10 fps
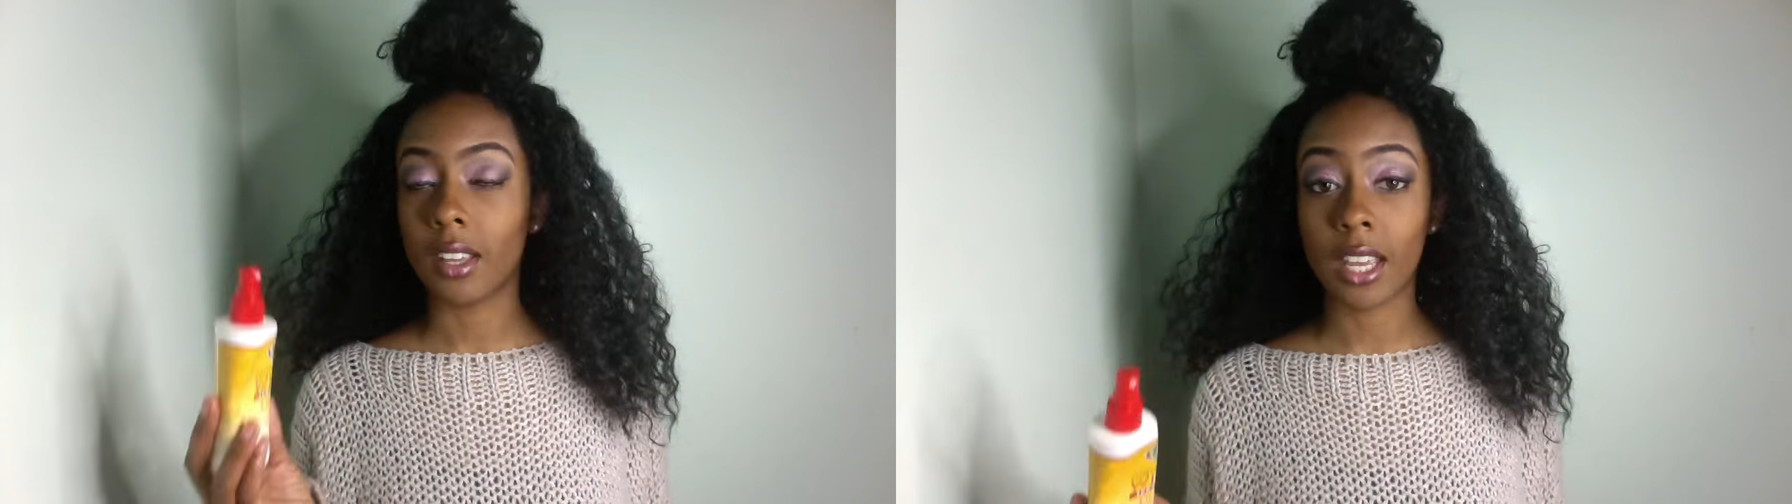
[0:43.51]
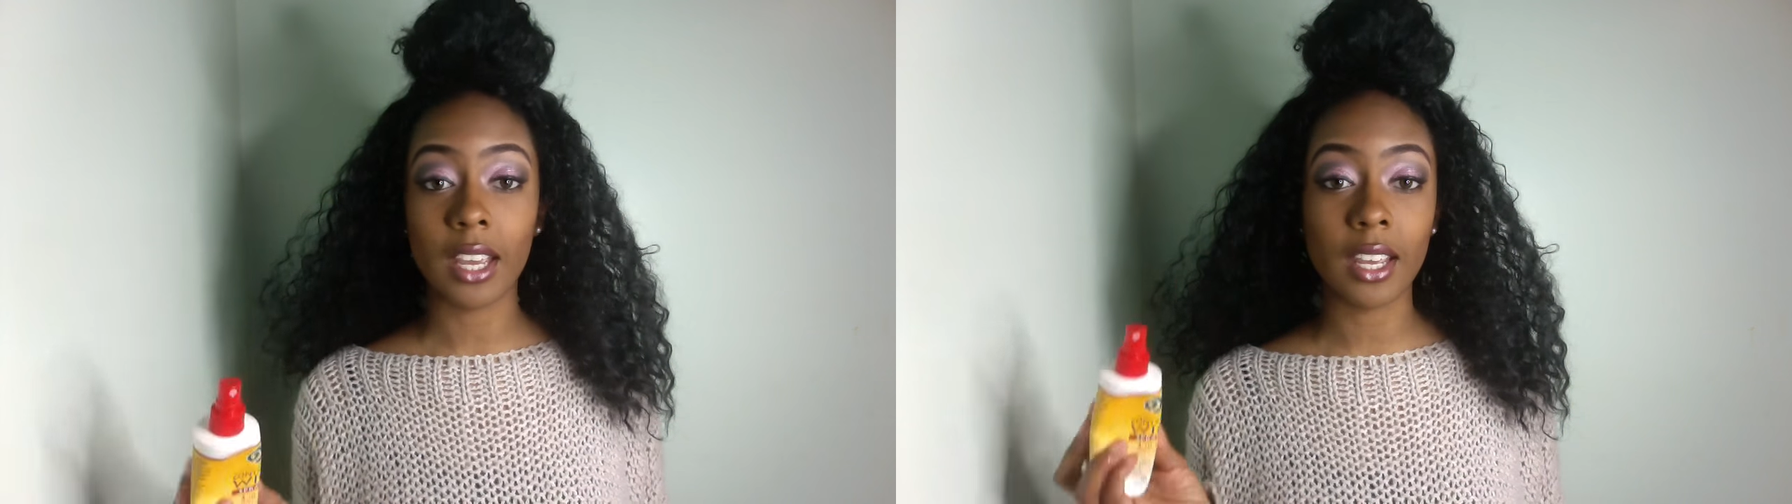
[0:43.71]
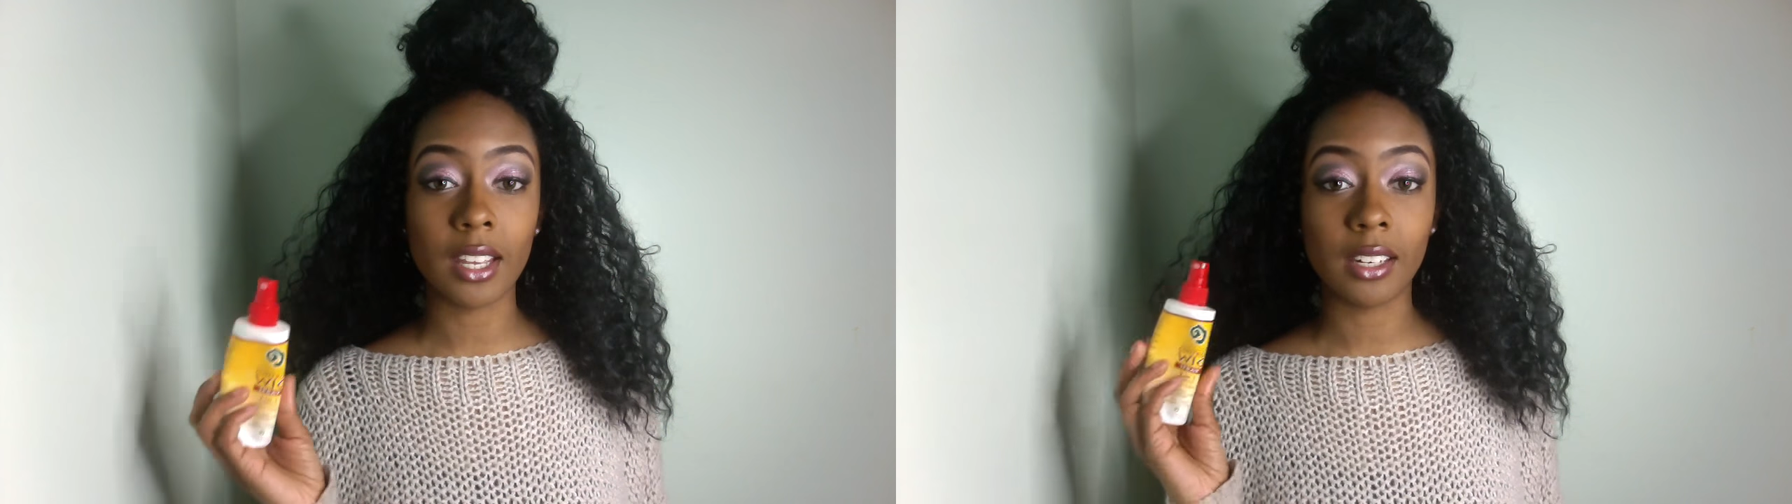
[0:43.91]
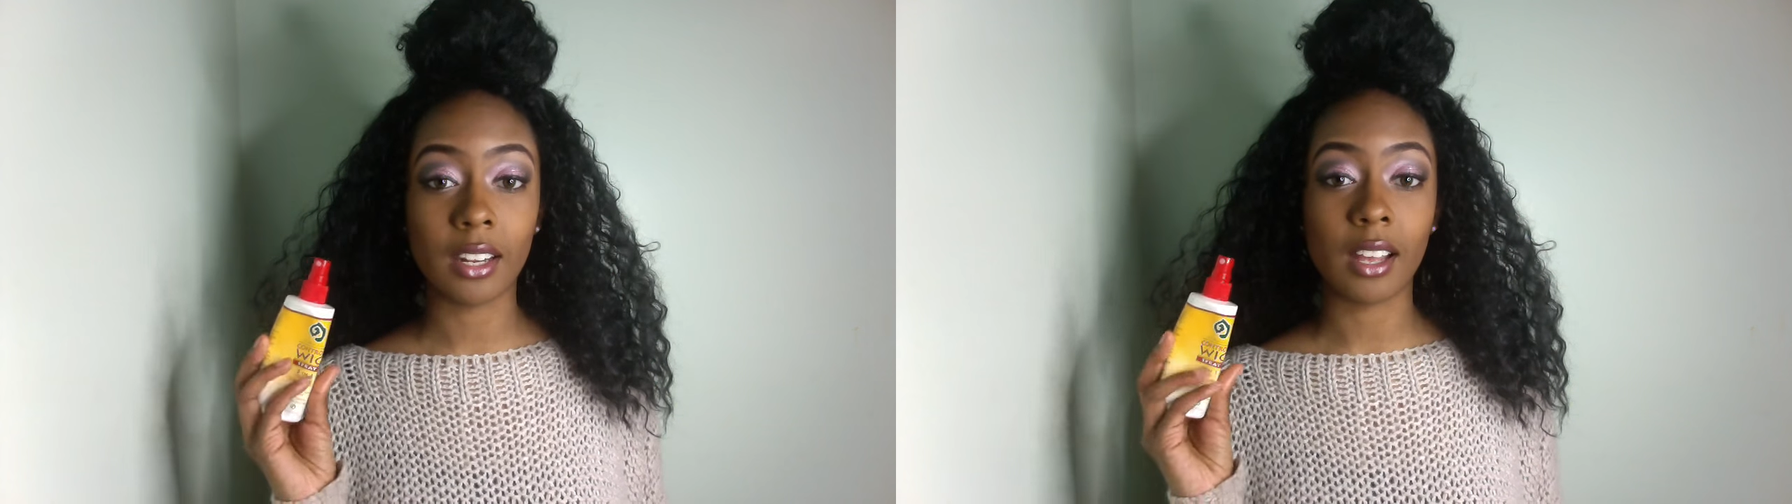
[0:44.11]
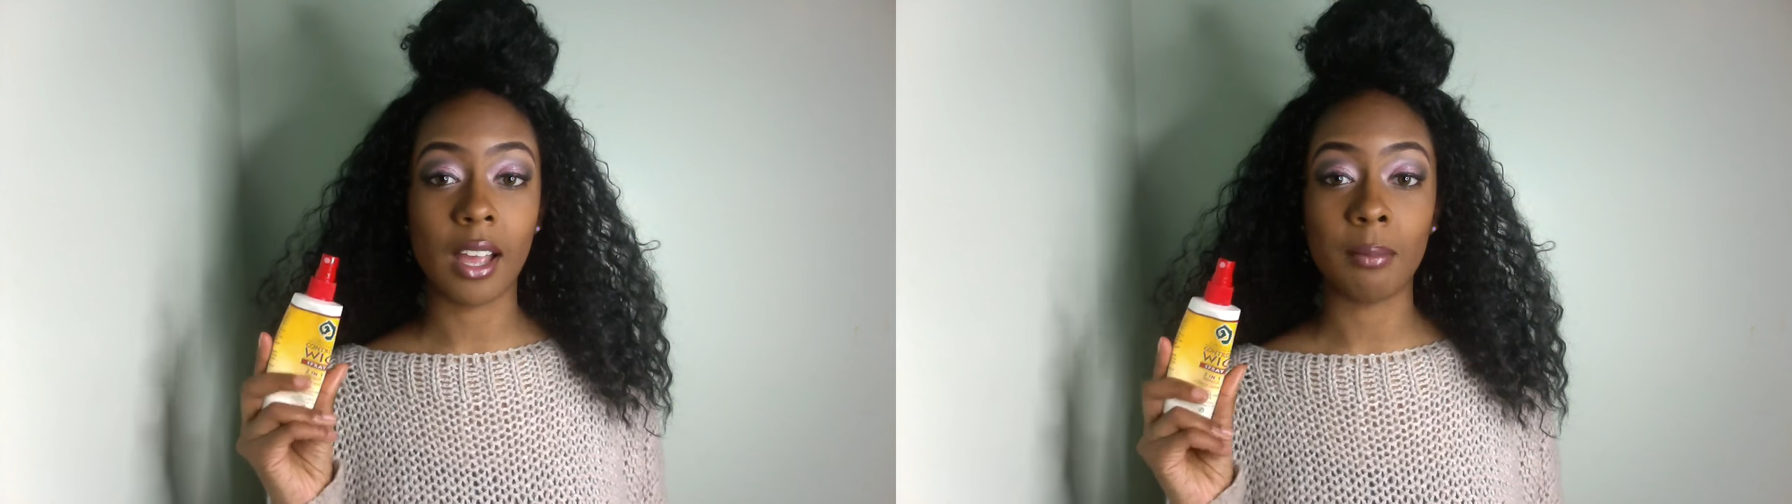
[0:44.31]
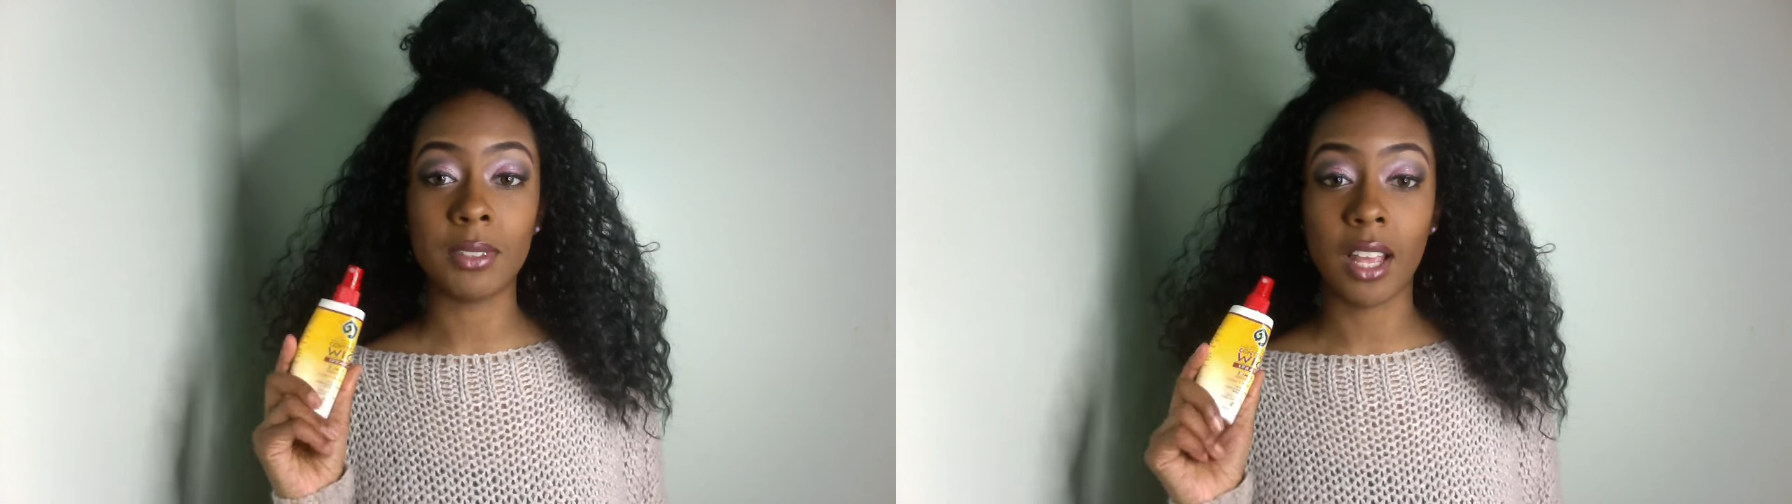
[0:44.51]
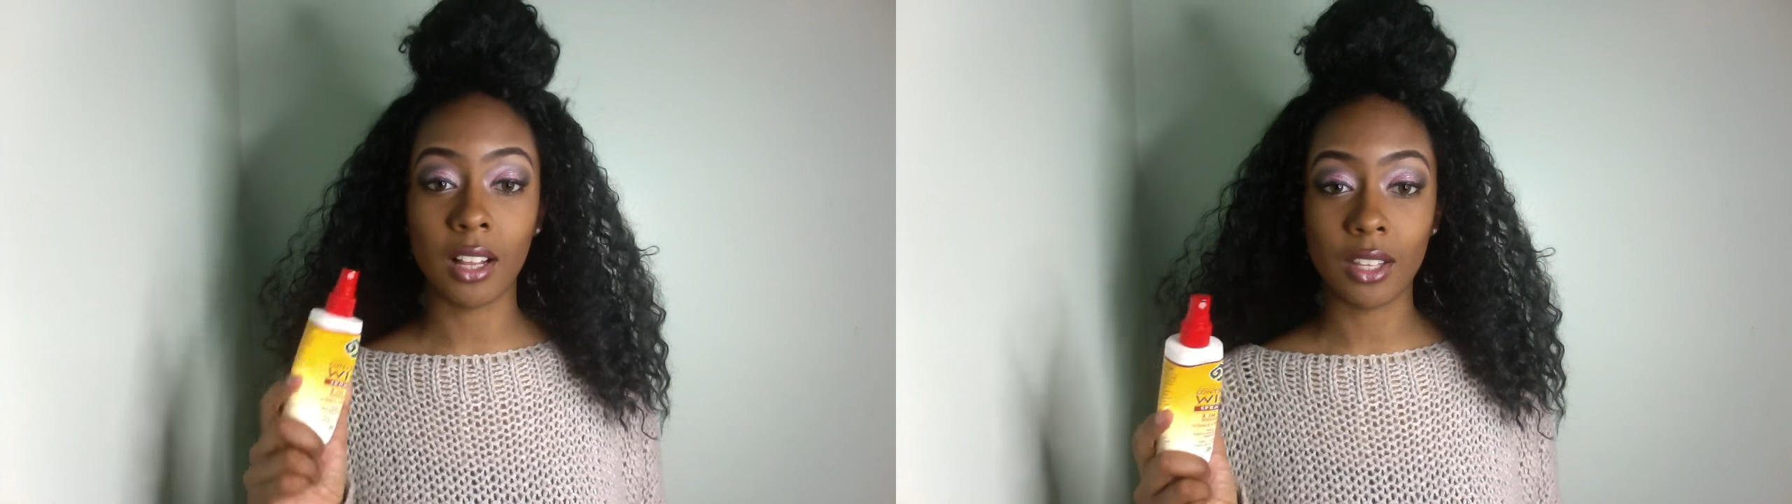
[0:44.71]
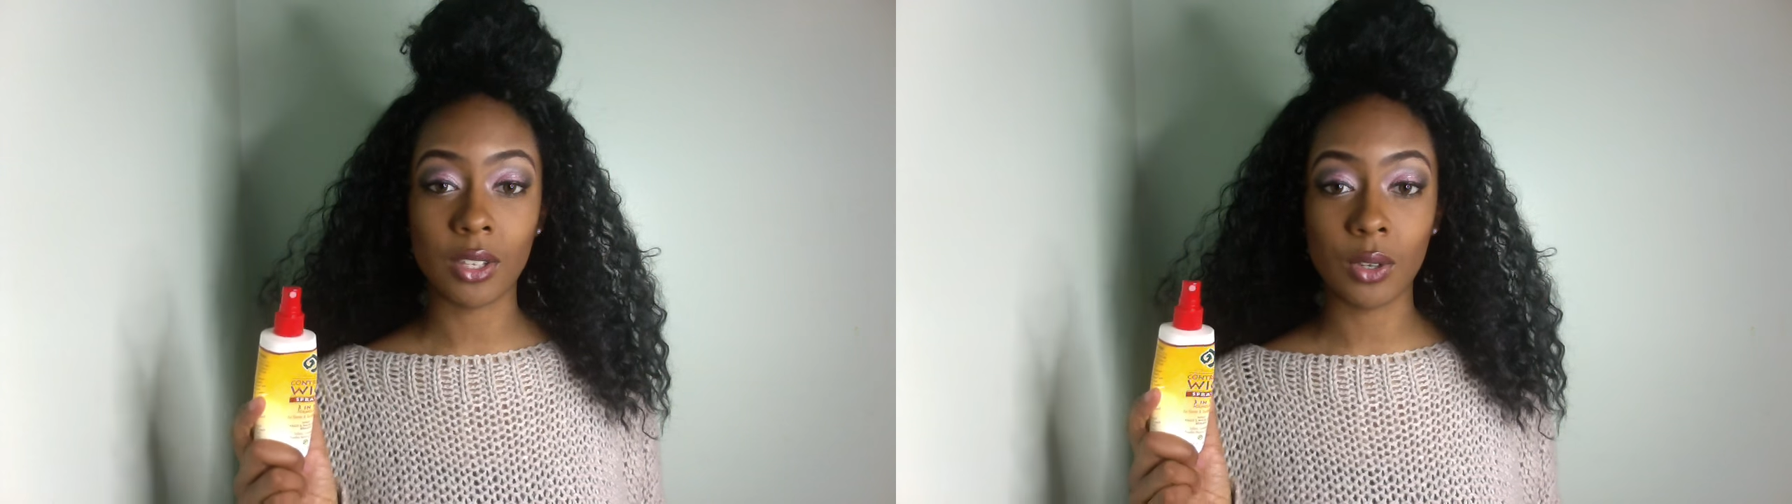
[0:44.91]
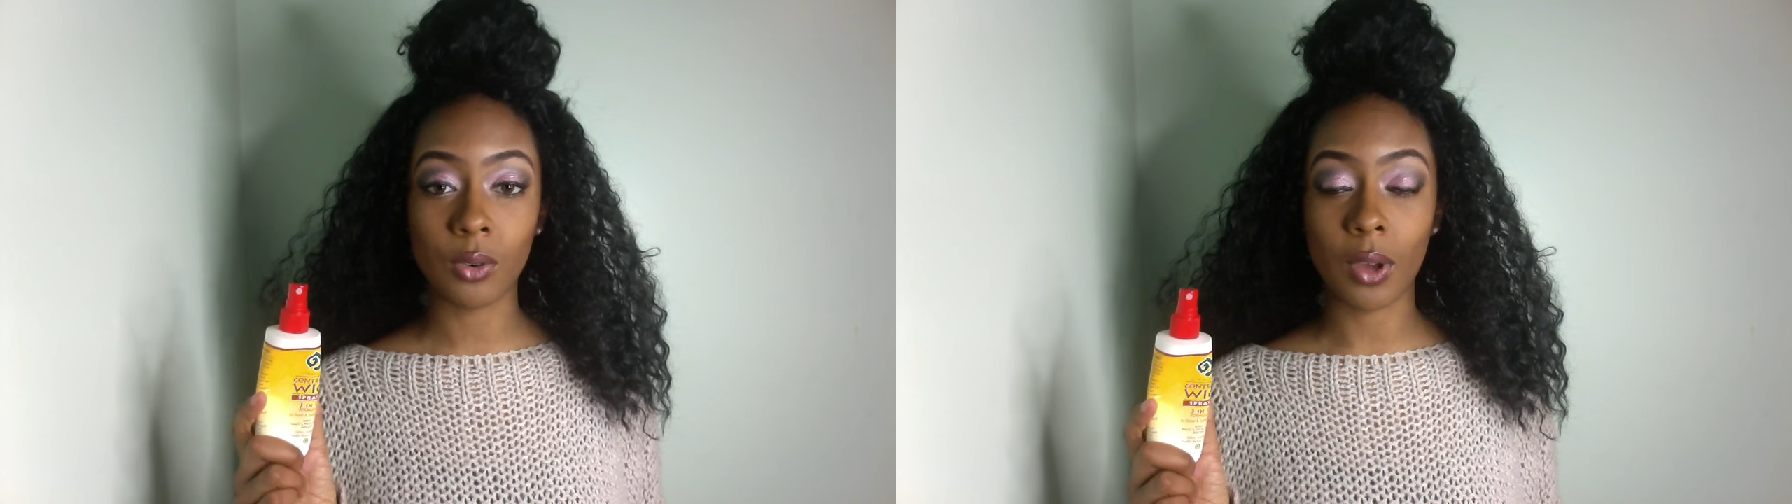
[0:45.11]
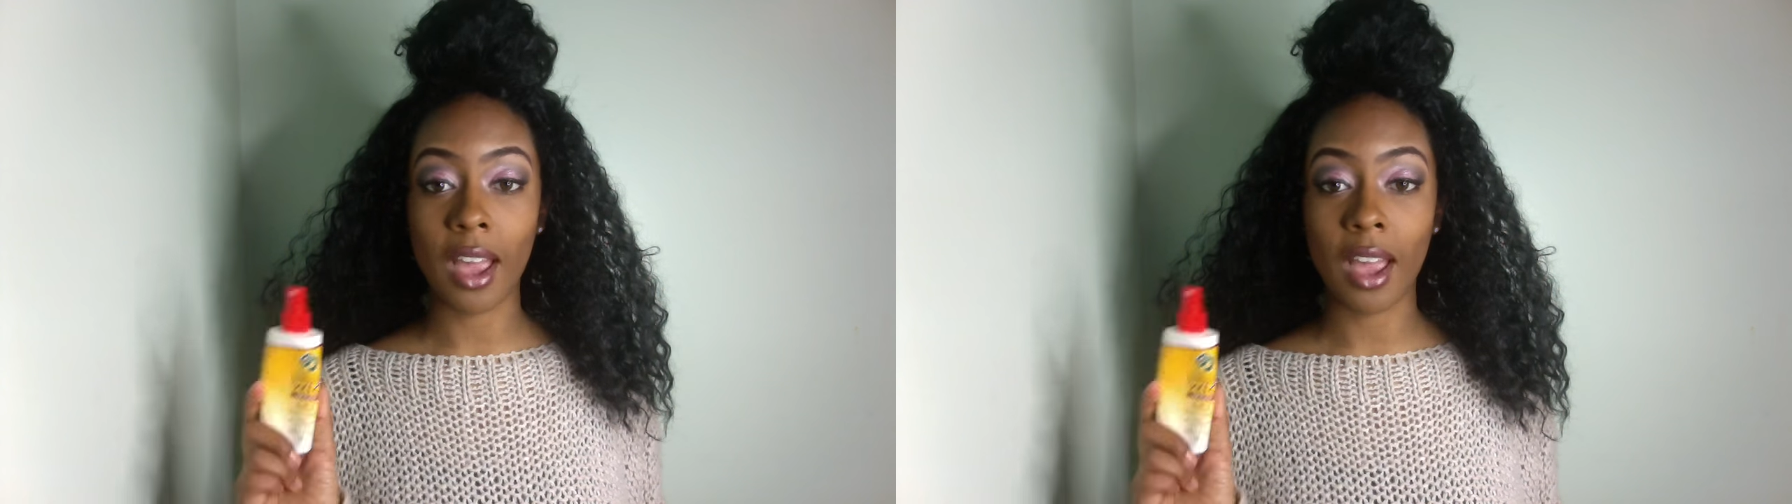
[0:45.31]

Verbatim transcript: and I'm telling you,